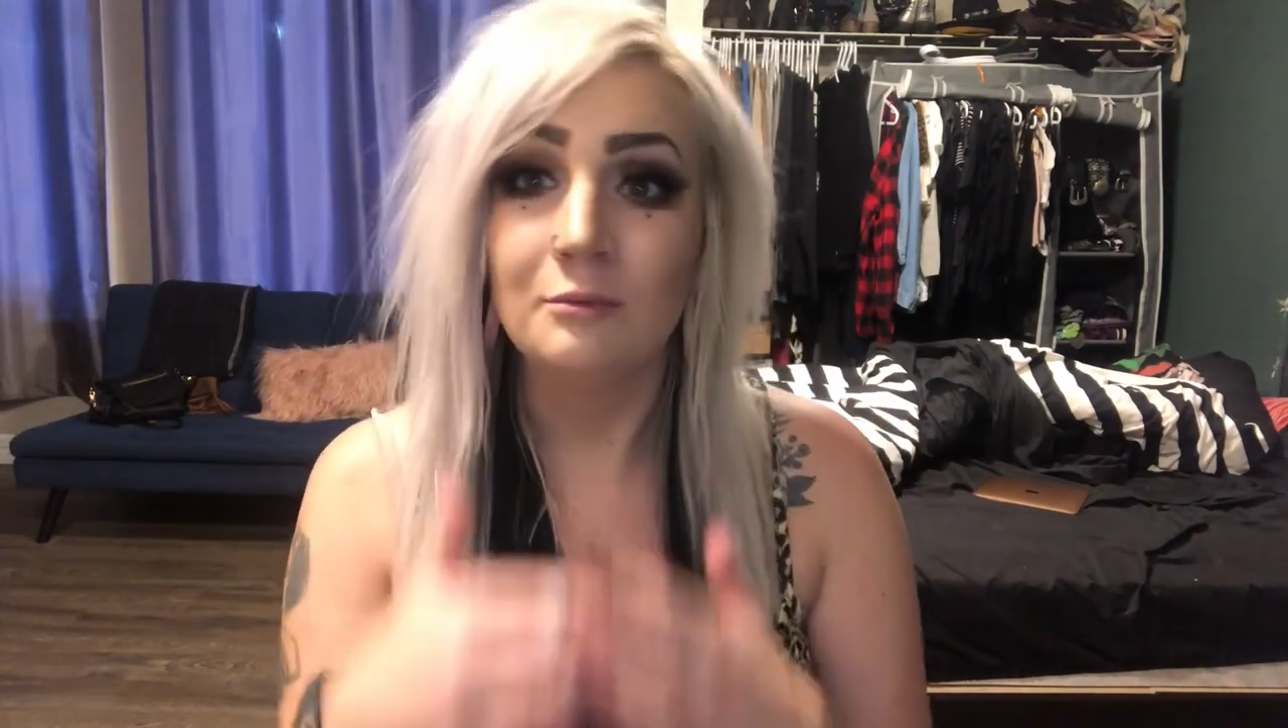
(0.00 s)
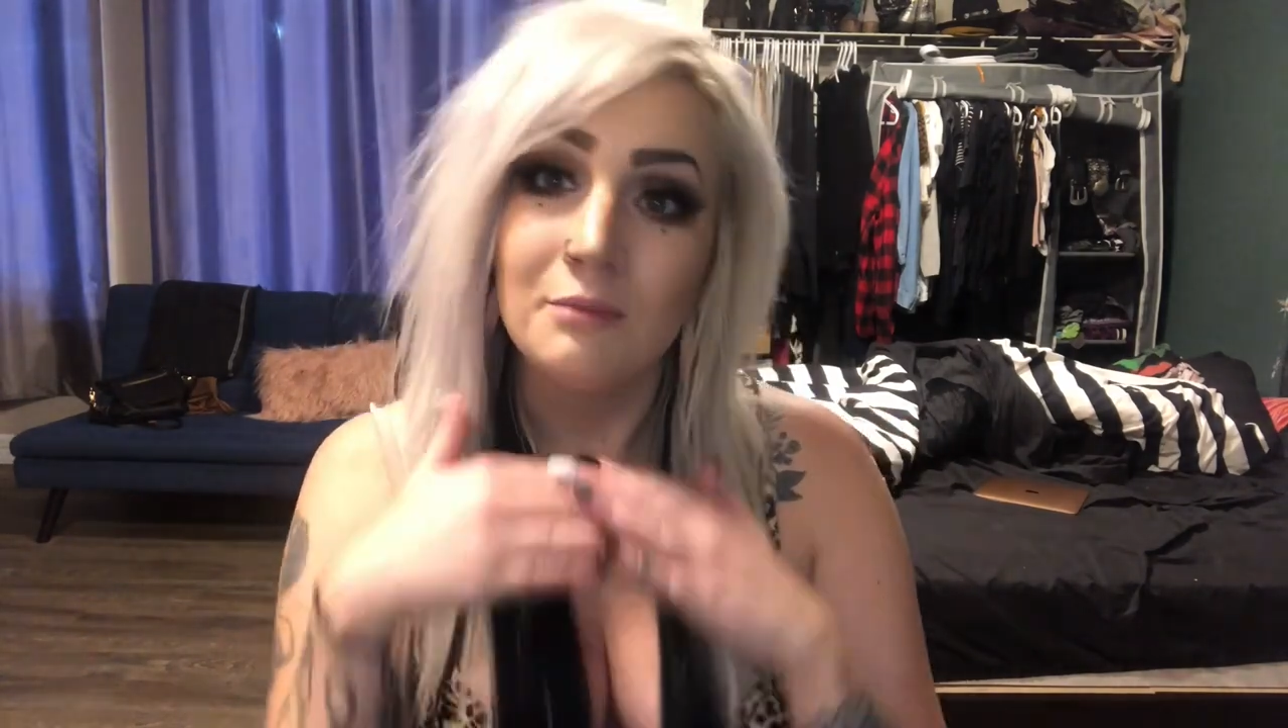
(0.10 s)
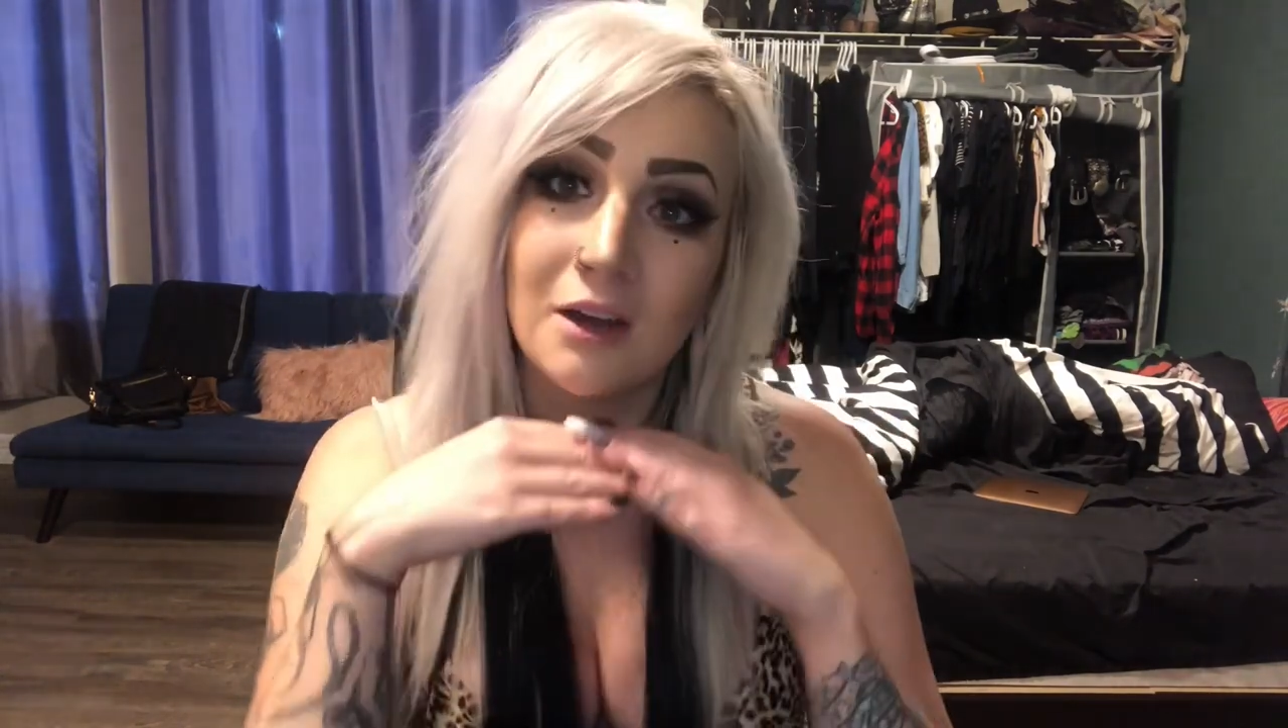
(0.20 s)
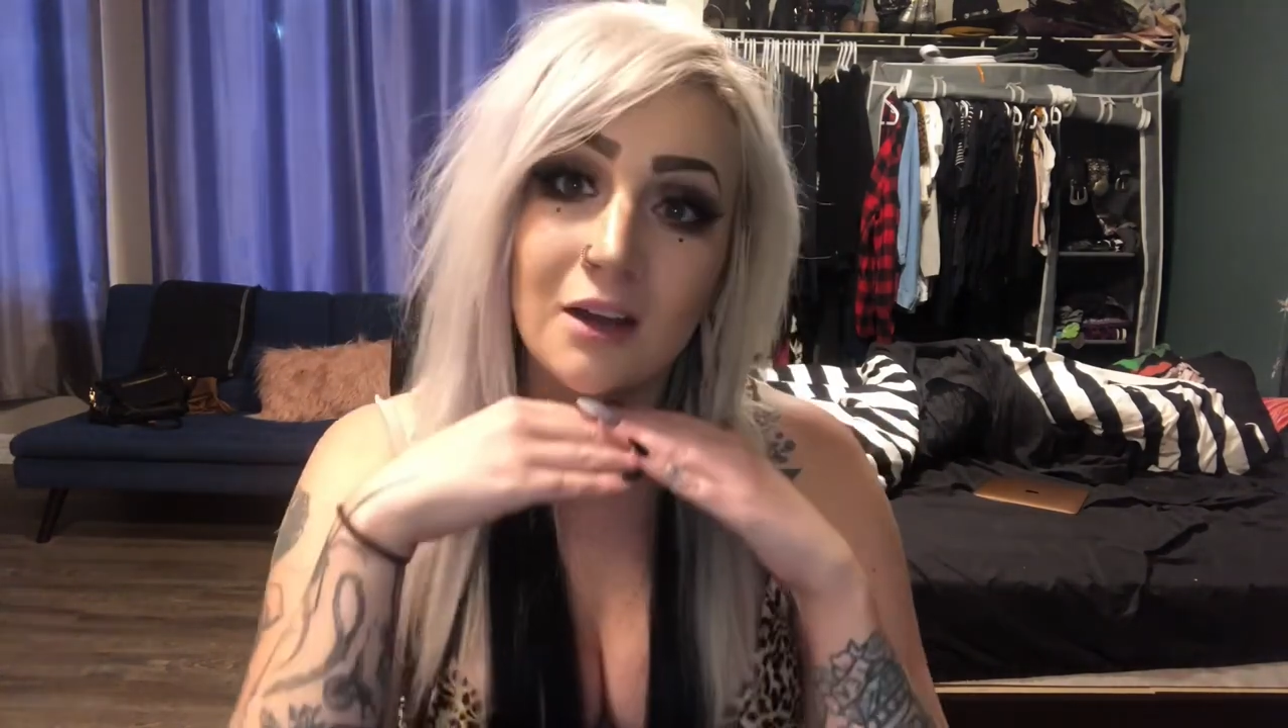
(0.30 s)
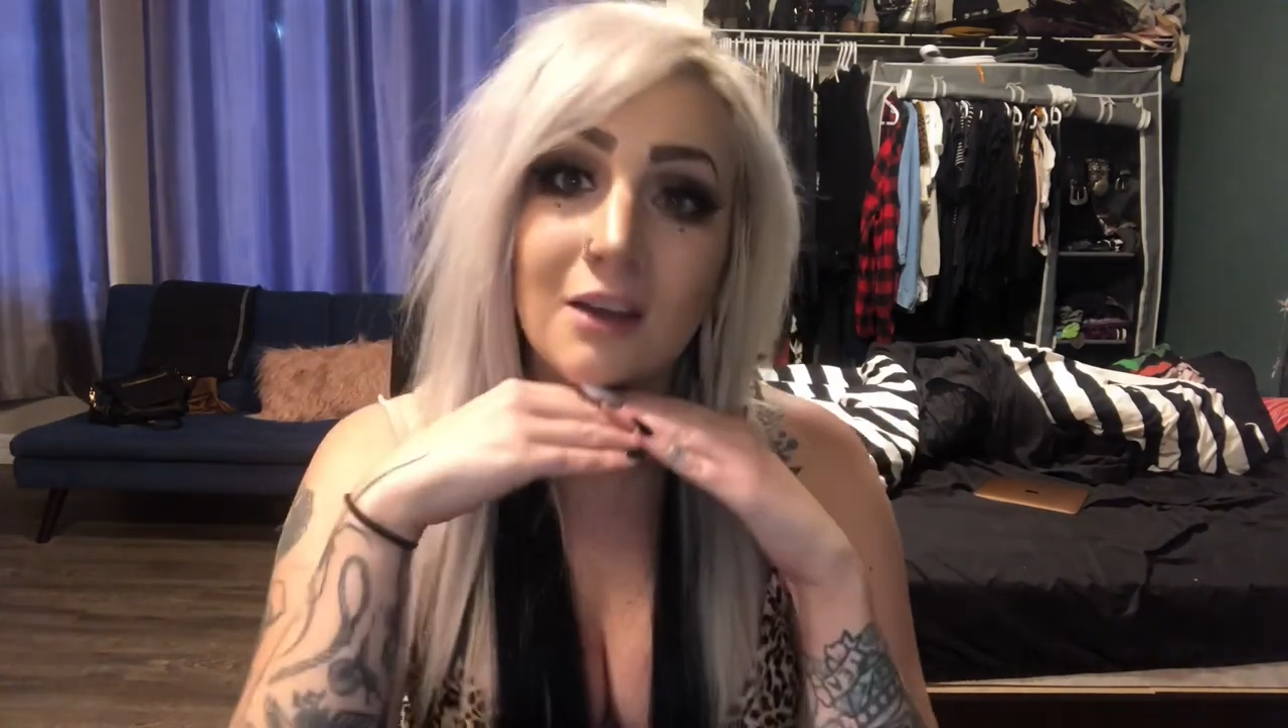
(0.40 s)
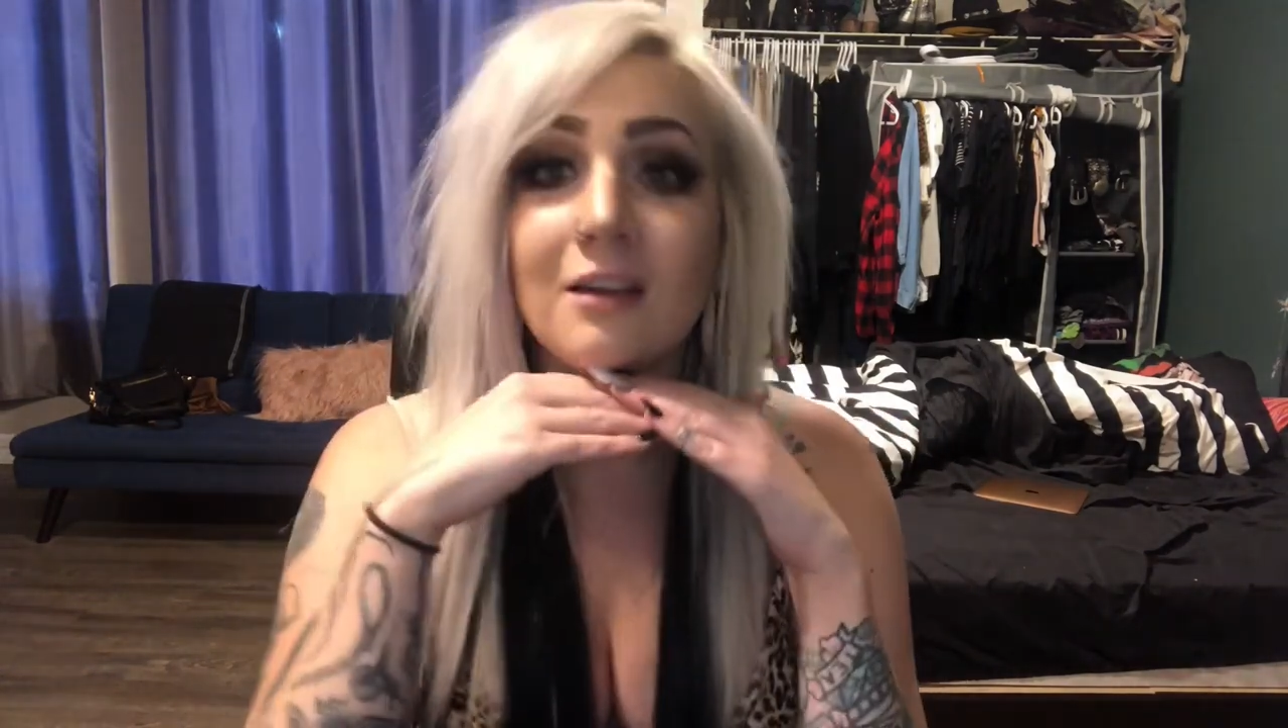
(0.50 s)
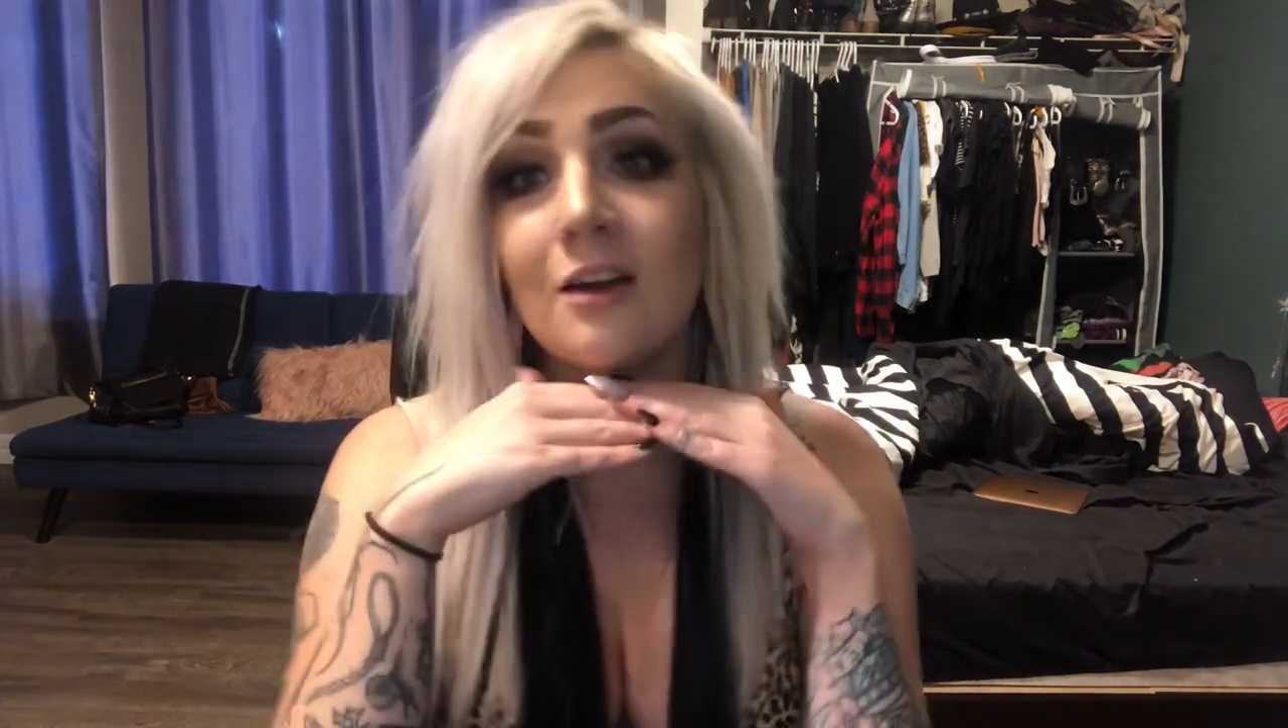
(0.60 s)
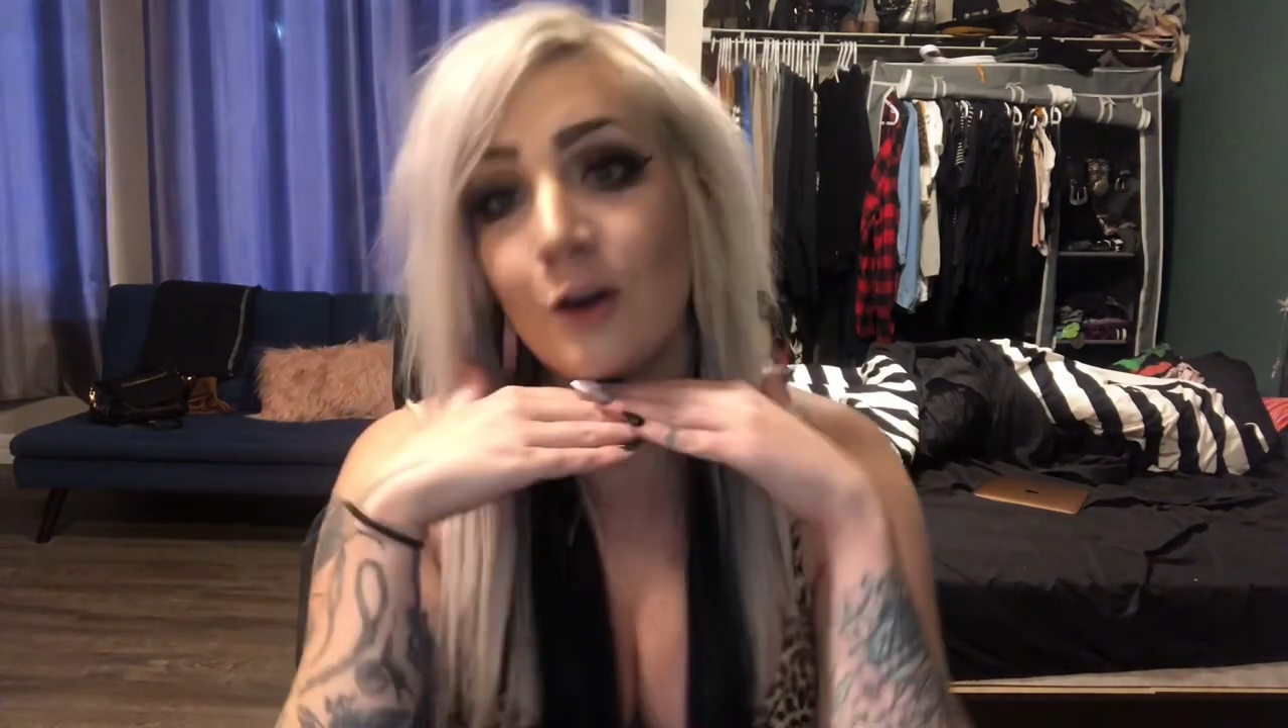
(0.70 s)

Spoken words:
my